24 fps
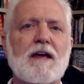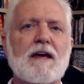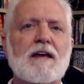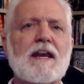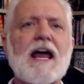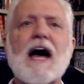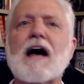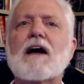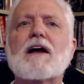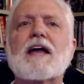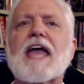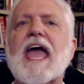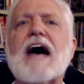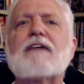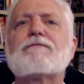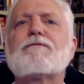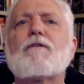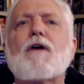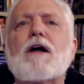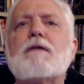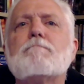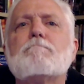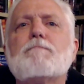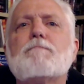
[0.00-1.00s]
Now,
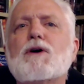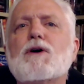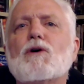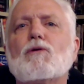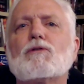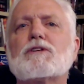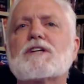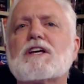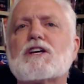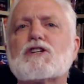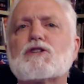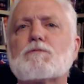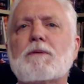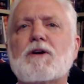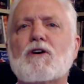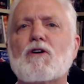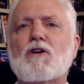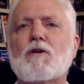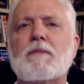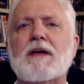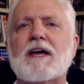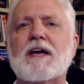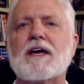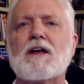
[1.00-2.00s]
Khafre built his
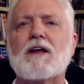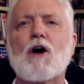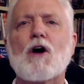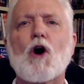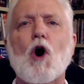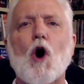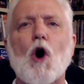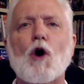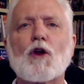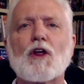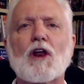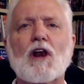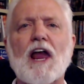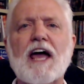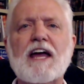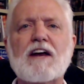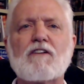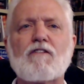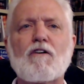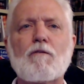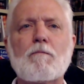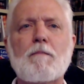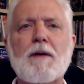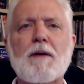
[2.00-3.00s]
pyramid on a
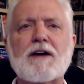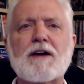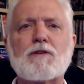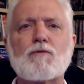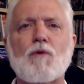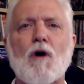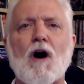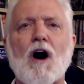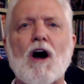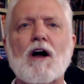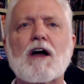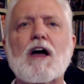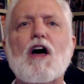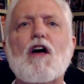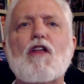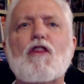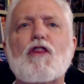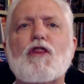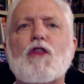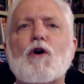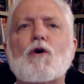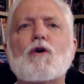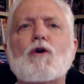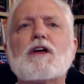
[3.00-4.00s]
layer of bedrock
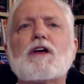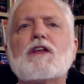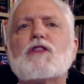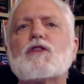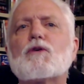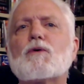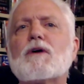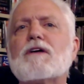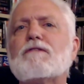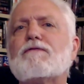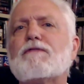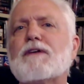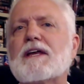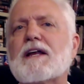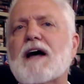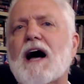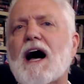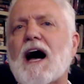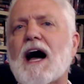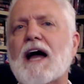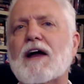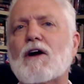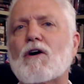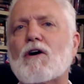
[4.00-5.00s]
33 feet
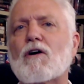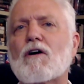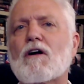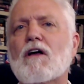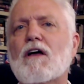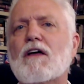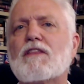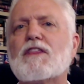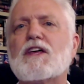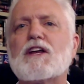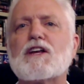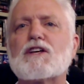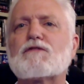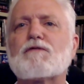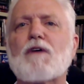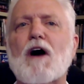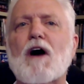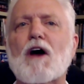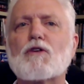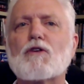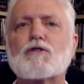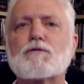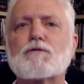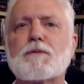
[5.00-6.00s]
higher than his
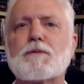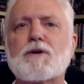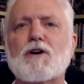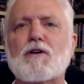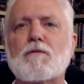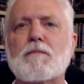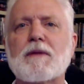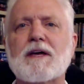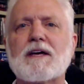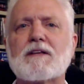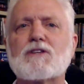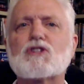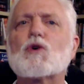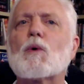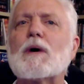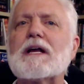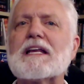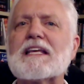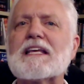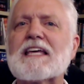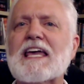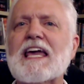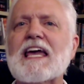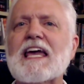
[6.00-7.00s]
father's pyramid, so
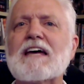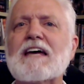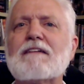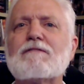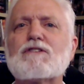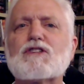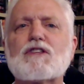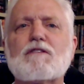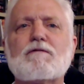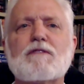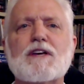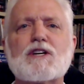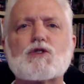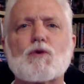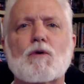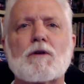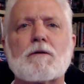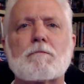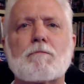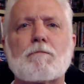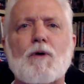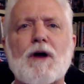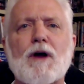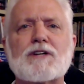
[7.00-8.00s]
it gives the visual
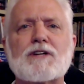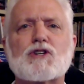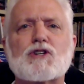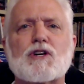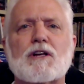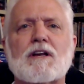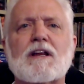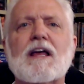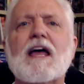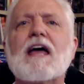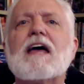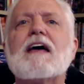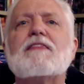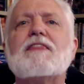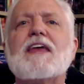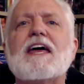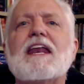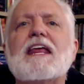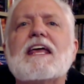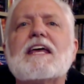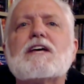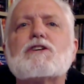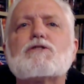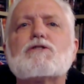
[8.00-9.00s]
impression
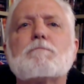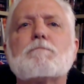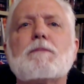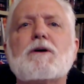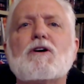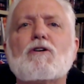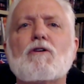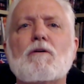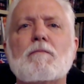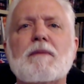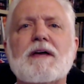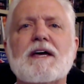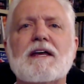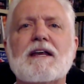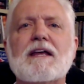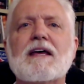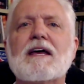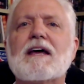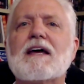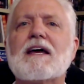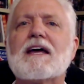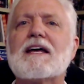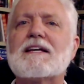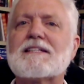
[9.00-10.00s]
that his pyramid
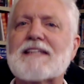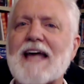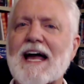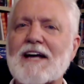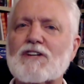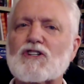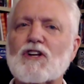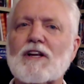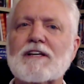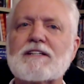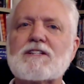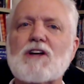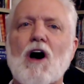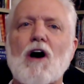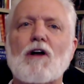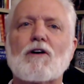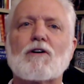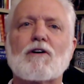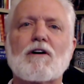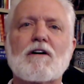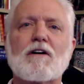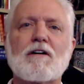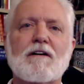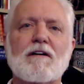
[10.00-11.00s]
is actually
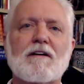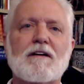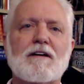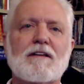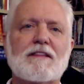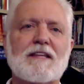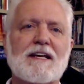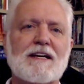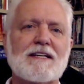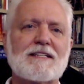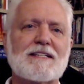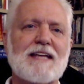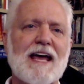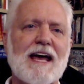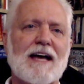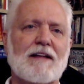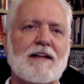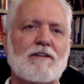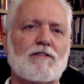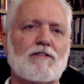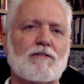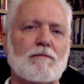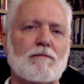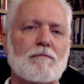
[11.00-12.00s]
taller than his
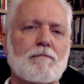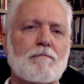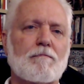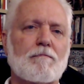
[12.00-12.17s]
dad's.